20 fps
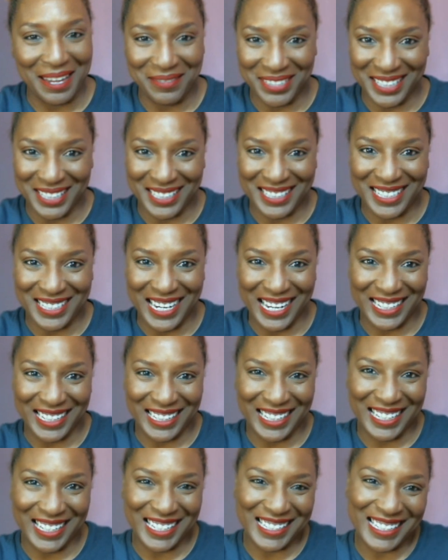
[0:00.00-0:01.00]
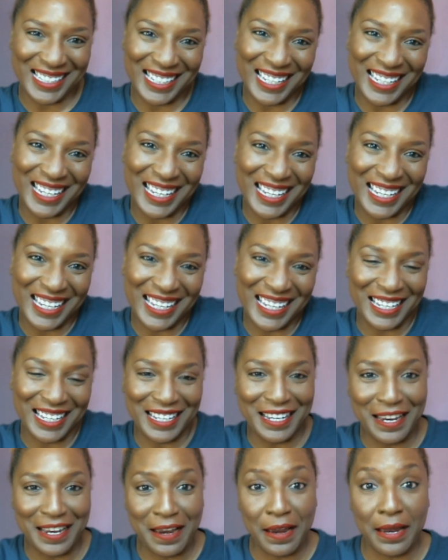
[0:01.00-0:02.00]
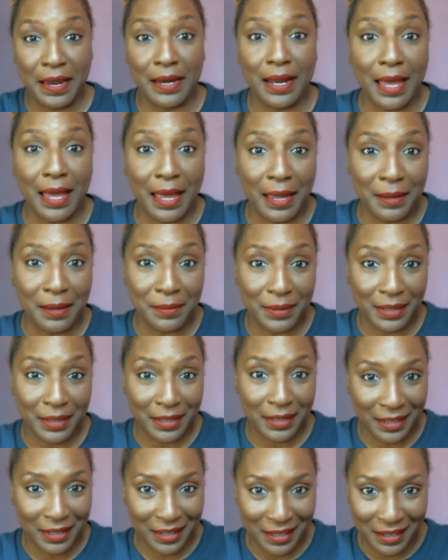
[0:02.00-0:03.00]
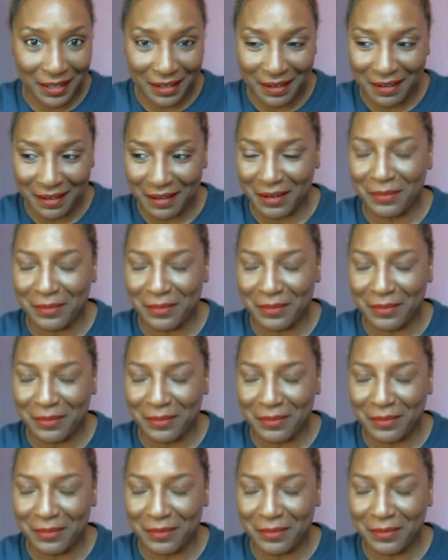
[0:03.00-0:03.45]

Just Jackie is here, and I'm here.